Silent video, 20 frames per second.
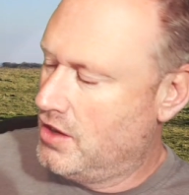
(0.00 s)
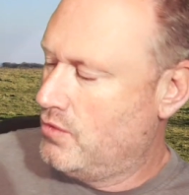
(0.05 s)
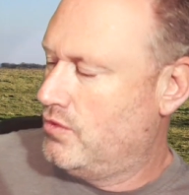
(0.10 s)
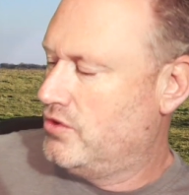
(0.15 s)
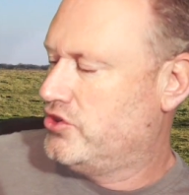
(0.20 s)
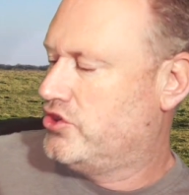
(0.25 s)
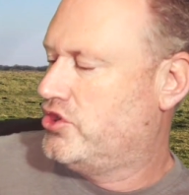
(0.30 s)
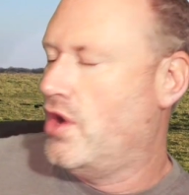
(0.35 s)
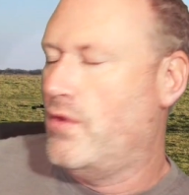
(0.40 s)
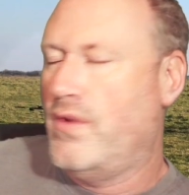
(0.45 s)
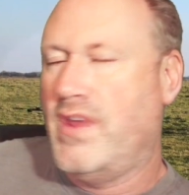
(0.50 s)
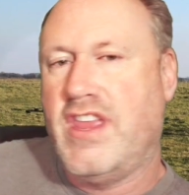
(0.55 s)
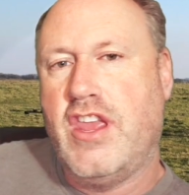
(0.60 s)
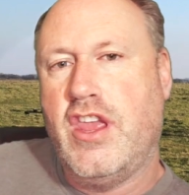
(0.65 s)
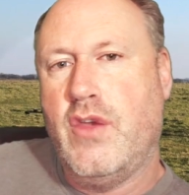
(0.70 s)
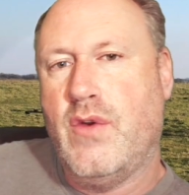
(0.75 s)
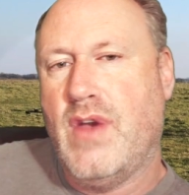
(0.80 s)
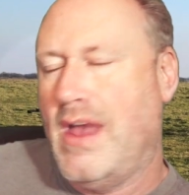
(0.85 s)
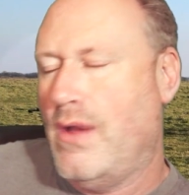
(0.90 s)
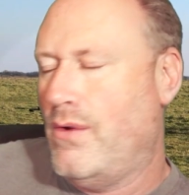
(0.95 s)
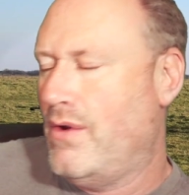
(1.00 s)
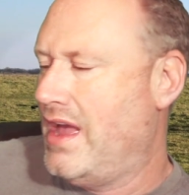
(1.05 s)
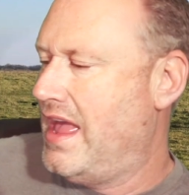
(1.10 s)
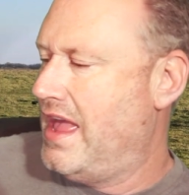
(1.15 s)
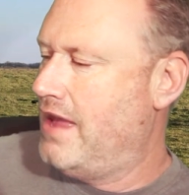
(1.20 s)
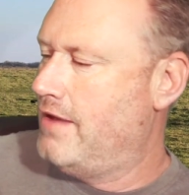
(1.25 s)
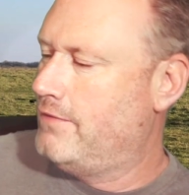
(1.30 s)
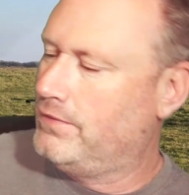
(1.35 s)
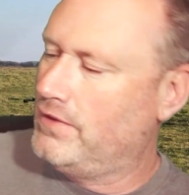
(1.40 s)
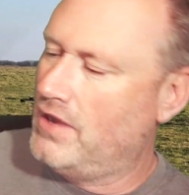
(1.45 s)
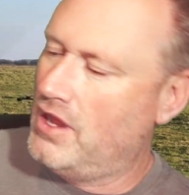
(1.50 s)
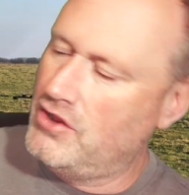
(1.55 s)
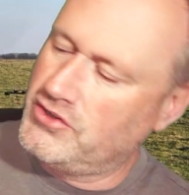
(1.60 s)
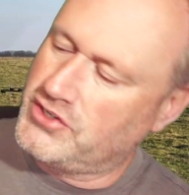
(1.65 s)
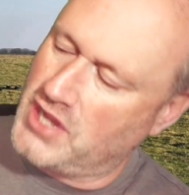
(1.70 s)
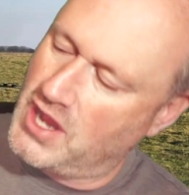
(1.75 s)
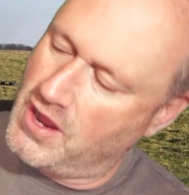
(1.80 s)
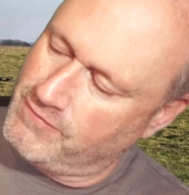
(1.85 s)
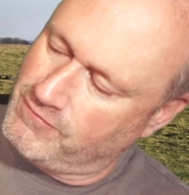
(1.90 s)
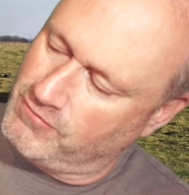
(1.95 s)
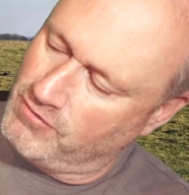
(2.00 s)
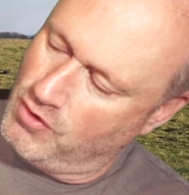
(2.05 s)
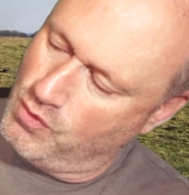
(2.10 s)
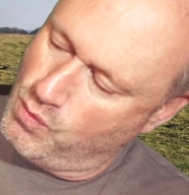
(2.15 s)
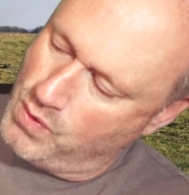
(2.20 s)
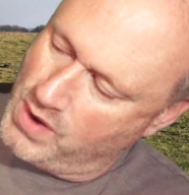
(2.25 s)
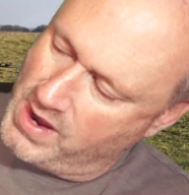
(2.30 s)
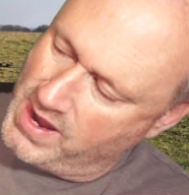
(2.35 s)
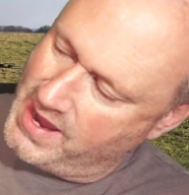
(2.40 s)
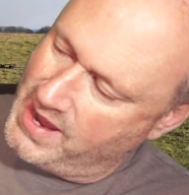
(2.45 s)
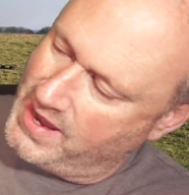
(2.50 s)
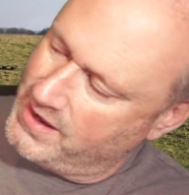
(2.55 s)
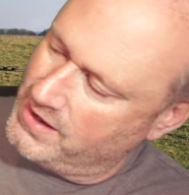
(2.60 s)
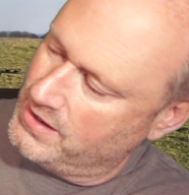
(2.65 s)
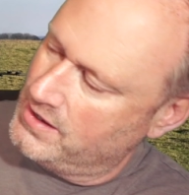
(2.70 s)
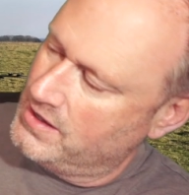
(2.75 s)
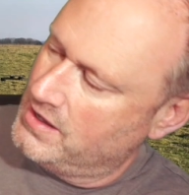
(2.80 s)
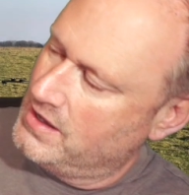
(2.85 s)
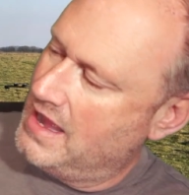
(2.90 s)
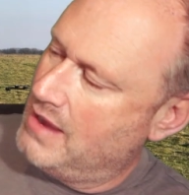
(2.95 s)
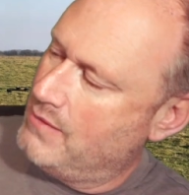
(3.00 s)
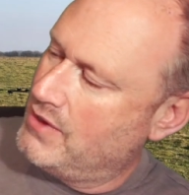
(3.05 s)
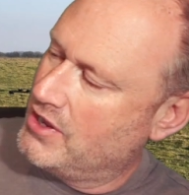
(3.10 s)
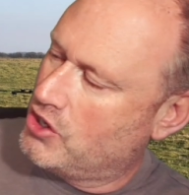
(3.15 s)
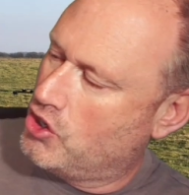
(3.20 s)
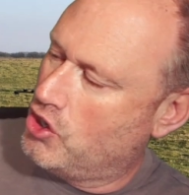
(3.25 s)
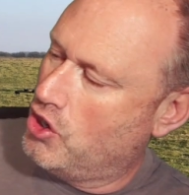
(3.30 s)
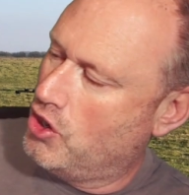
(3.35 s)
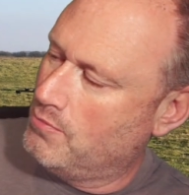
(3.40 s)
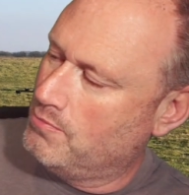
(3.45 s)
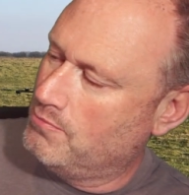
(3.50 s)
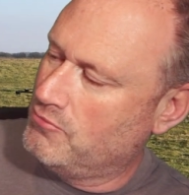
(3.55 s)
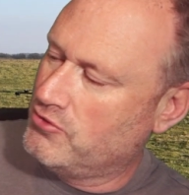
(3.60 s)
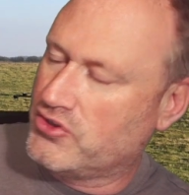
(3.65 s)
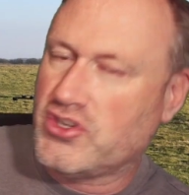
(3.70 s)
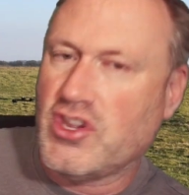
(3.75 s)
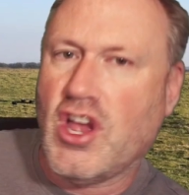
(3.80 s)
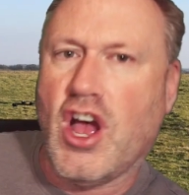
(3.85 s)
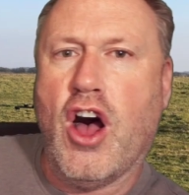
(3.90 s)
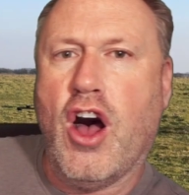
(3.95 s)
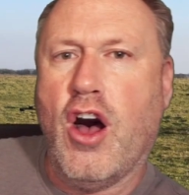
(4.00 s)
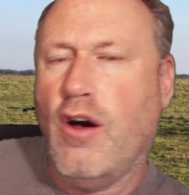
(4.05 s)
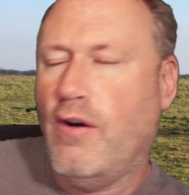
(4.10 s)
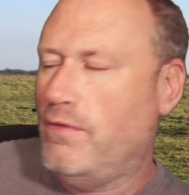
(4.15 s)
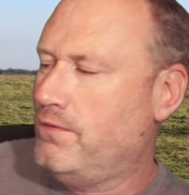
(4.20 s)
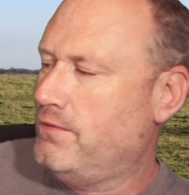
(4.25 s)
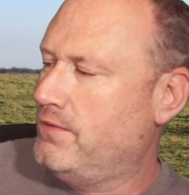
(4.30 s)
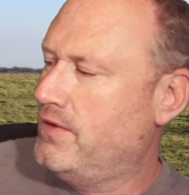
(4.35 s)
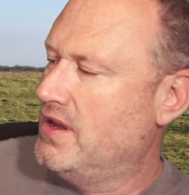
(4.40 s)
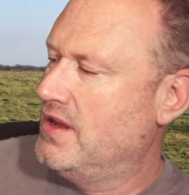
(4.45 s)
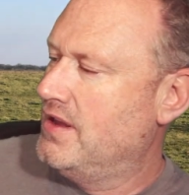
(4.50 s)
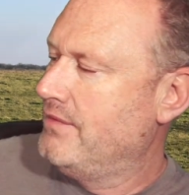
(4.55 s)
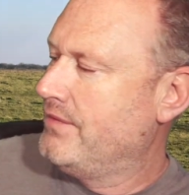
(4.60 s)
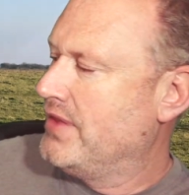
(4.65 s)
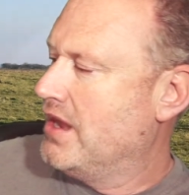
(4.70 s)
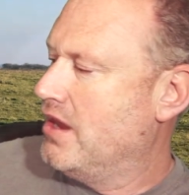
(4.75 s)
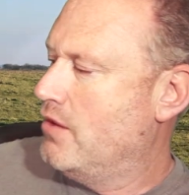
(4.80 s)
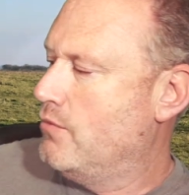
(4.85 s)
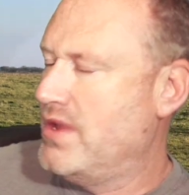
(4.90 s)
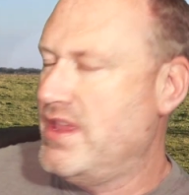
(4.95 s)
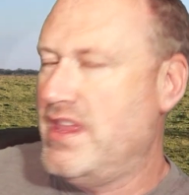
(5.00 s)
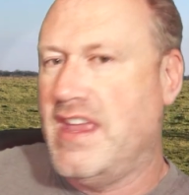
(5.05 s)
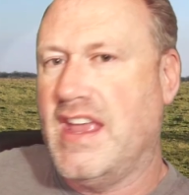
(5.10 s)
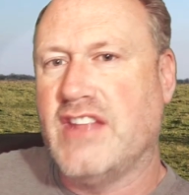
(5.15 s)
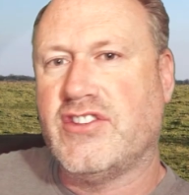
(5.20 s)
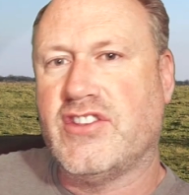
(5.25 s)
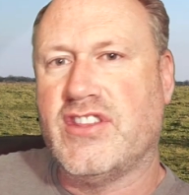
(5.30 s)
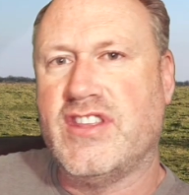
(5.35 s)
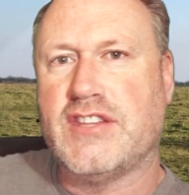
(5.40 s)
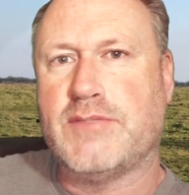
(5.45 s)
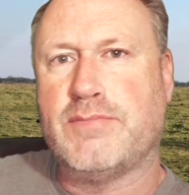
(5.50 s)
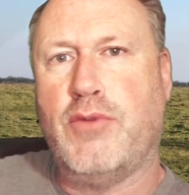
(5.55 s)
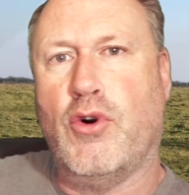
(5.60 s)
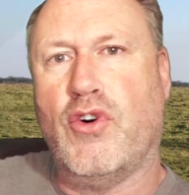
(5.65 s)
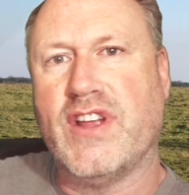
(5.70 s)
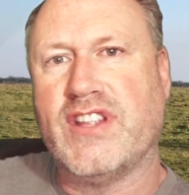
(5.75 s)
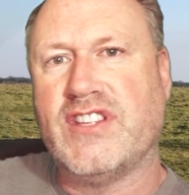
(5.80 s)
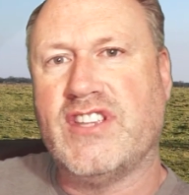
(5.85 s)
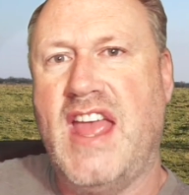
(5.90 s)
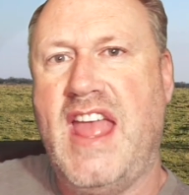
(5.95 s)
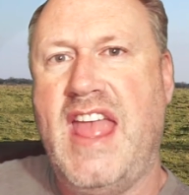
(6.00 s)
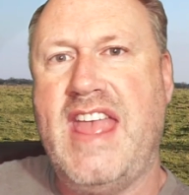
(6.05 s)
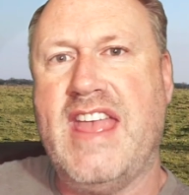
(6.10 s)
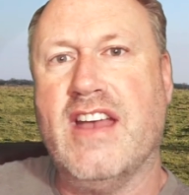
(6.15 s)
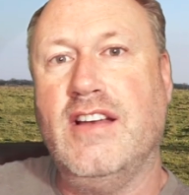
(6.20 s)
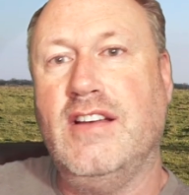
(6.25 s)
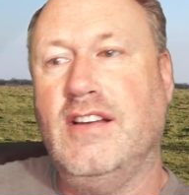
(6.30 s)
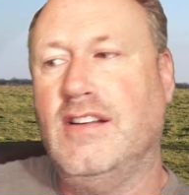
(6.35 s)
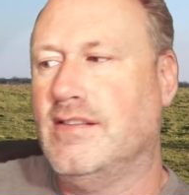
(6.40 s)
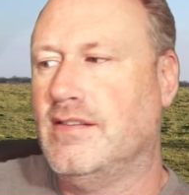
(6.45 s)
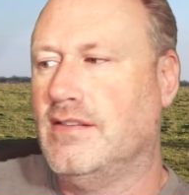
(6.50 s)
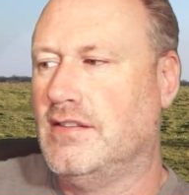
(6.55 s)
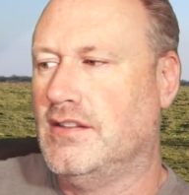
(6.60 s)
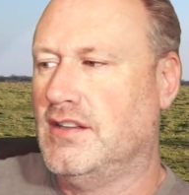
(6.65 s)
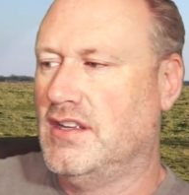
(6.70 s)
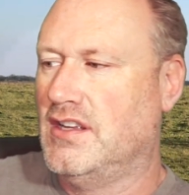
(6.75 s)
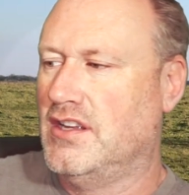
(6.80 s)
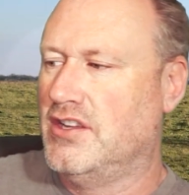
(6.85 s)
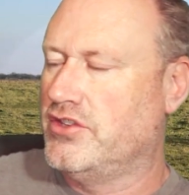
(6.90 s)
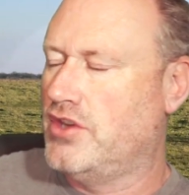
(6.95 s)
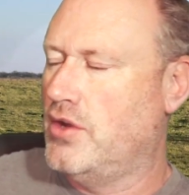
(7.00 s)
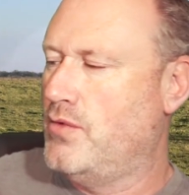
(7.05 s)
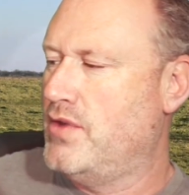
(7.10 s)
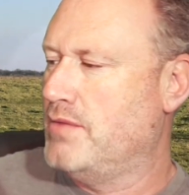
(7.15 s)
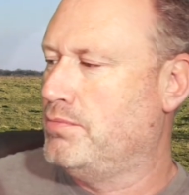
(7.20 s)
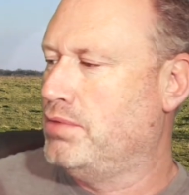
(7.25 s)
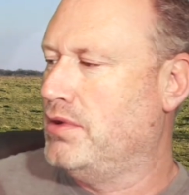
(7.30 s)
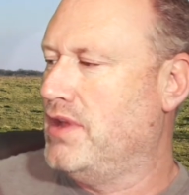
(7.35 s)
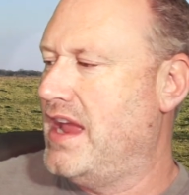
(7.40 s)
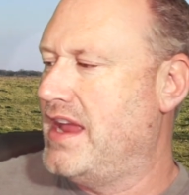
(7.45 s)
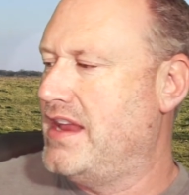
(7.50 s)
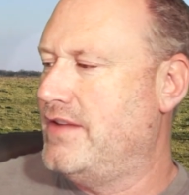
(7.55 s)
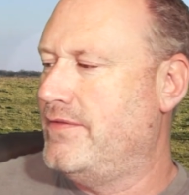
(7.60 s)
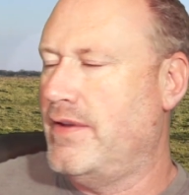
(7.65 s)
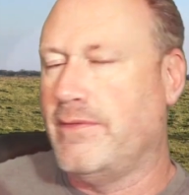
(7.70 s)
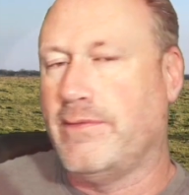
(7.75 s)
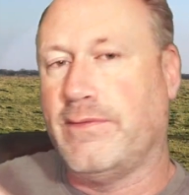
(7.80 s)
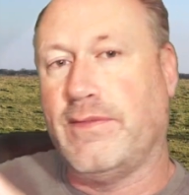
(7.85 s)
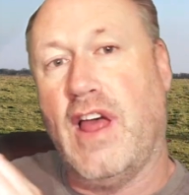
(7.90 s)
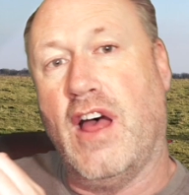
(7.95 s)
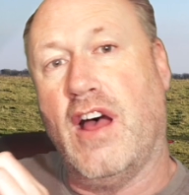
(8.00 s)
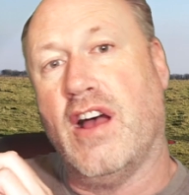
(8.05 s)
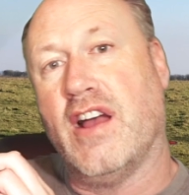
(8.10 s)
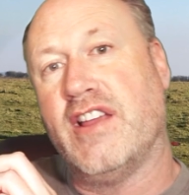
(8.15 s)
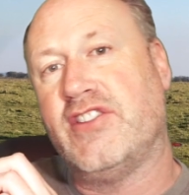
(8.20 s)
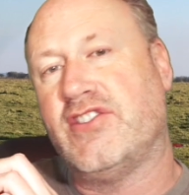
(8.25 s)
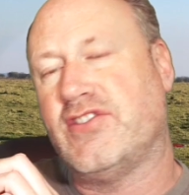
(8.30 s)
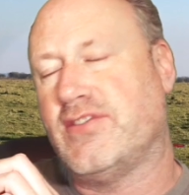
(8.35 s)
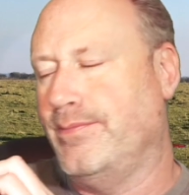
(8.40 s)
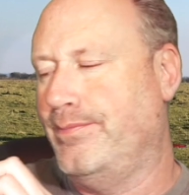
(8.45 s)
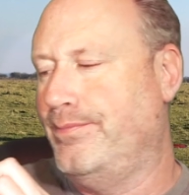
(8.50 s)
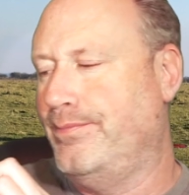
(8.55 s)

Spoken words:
showing you how air flows over a wing, how it comes off, and when you get to this point here, so with a plane, if it flies